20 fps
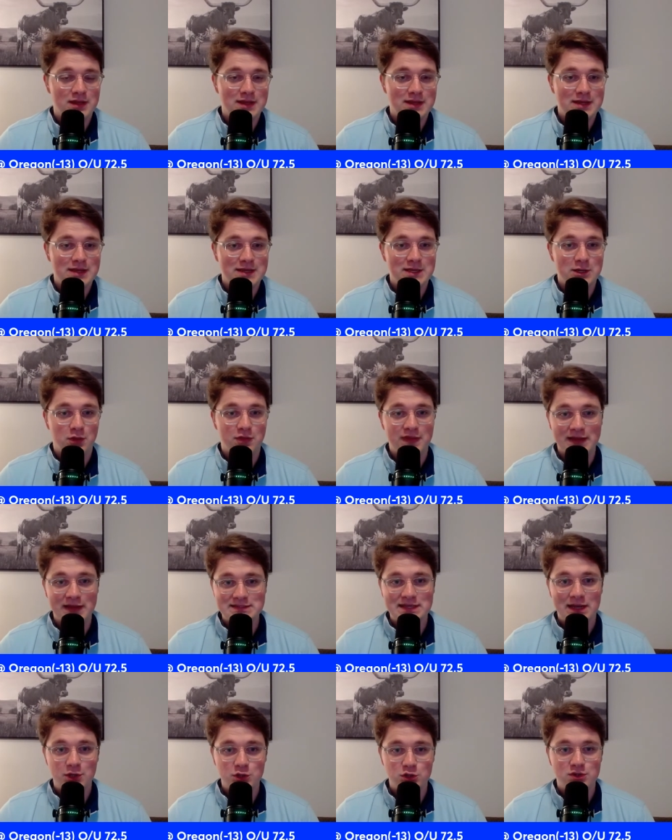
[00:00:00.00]
You know, that's
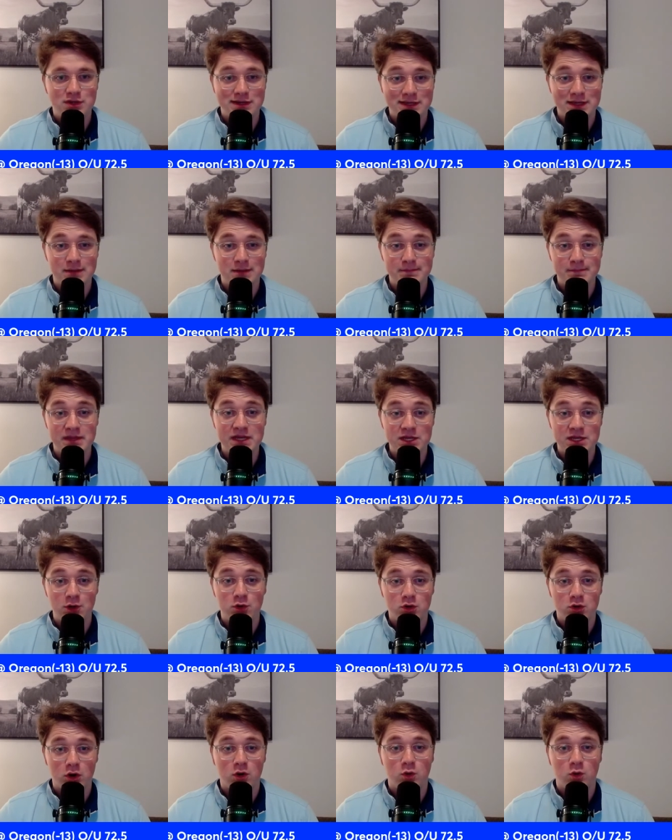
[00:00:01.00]
how you can get a
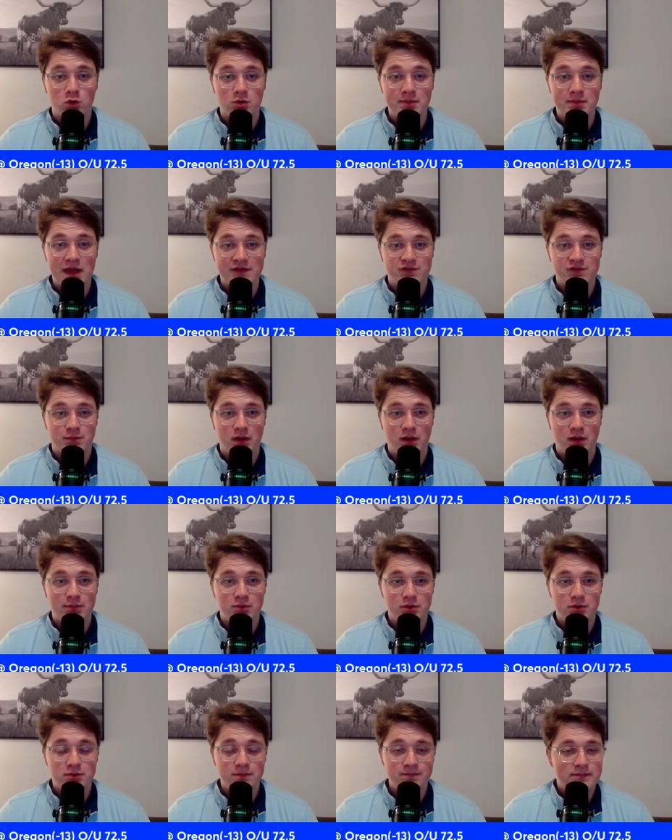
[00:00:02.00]
mediocre quarterback from
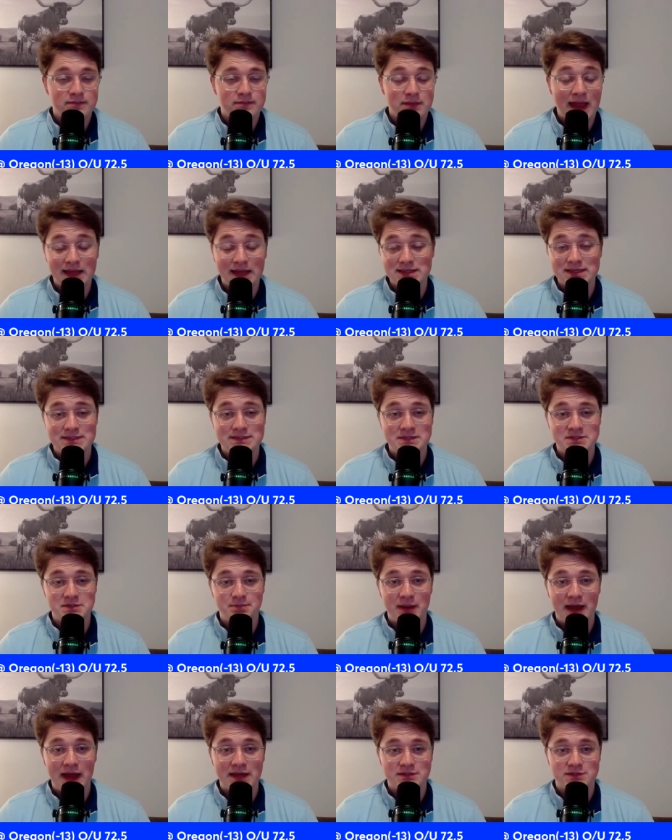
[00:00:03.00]
Auburn, at least as a
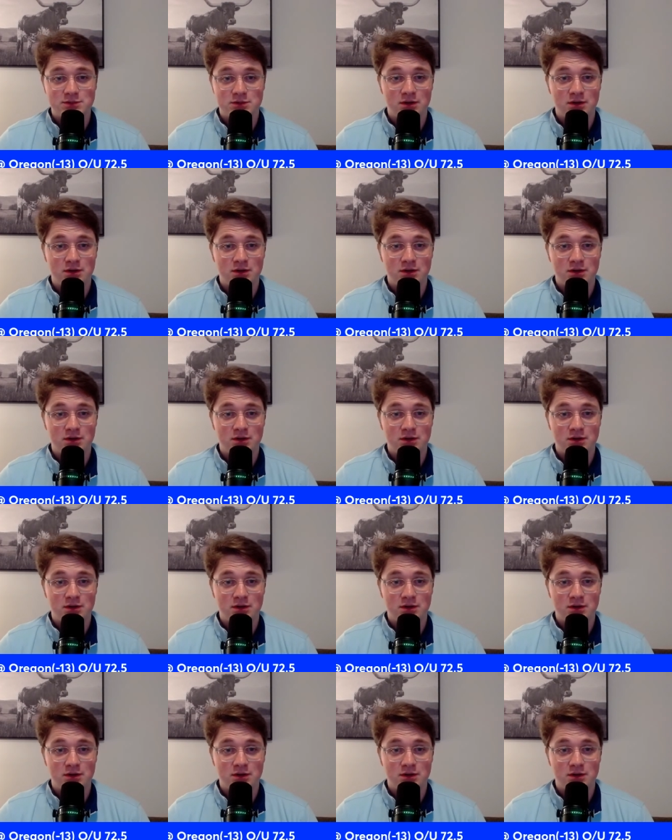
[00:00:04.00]
passer.